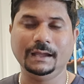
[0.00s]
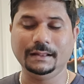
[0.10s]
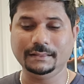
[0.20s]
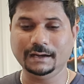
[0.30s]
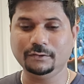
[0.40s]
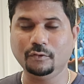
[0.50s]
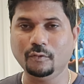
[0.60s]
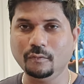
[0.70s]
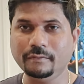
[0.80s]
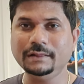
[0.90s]
And that
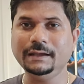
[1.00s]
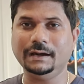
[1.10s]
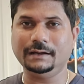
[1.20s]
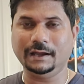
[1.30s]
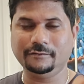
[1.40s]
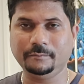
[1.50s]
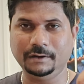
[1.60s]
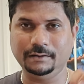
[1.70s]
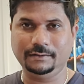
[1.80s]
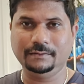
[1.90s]
overly
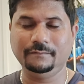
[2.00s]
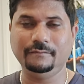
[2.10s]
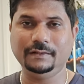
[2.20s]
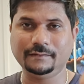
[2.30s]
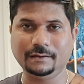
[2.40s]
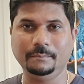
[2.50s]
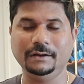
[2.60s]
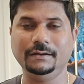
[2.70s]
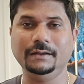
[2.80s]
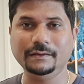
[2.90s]
attachment with
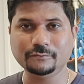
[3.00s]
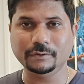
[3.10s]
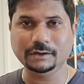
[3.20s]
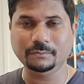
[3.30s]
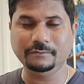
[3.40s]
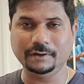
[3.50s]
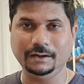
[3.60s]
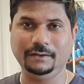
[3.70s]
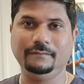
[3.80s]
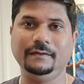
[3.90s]
someone is going to be
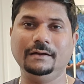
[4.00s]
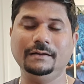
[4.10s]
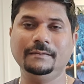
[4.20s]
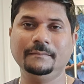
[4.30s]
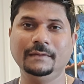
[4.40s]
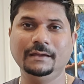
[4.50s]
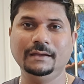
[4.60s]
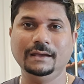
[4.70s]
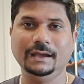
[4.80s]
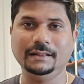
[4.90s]
very difficult.
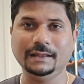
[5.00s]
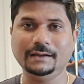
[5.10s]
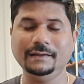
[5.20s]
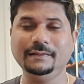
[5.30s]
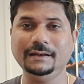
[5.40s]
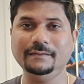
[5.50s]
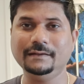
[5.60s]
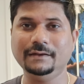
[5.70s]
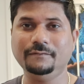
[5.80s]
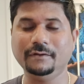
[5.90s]
And that is the
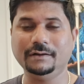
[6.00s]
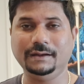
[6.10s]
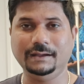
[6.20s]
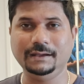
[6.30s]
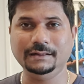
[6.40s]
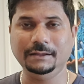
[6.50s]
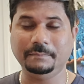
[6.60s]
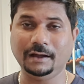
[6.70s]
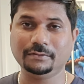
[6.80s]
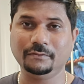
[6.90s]
reason if you are taking the
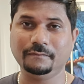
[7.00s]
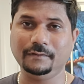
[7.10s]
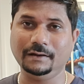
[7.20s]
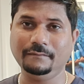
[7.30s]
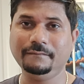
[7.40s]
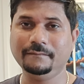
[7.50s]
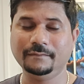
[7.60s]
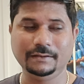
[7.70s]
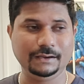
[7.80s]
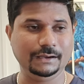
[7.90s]
path of love
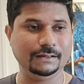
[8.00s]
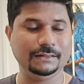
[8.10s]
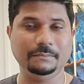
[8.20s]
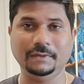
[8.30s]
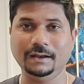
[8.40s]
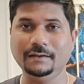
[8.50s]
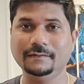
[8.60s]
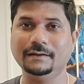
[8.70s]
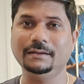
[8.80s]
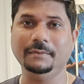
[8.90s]
in the marriage
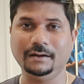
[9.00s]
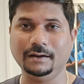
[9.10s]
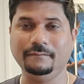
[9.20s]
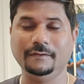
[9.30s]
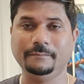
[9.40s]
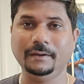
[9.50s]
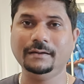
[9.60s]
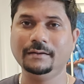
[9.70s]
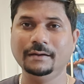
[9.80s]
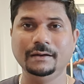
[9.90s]
and the married life
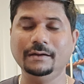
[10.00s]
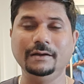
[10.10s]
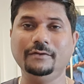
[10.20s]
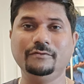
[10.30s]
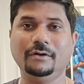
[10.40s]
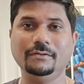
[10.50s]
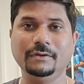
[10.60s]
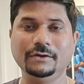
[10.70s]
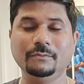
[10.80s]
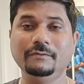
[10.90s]
aspect, it's not
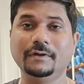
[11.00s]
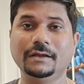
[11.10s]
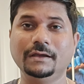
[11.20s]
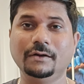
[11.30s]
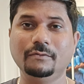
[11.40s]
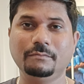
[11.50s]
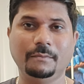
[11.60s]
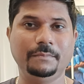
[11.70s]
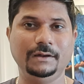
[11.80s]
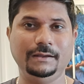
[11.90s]
going to be working out
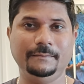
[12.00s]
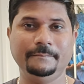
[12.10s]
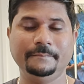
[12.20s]
properly.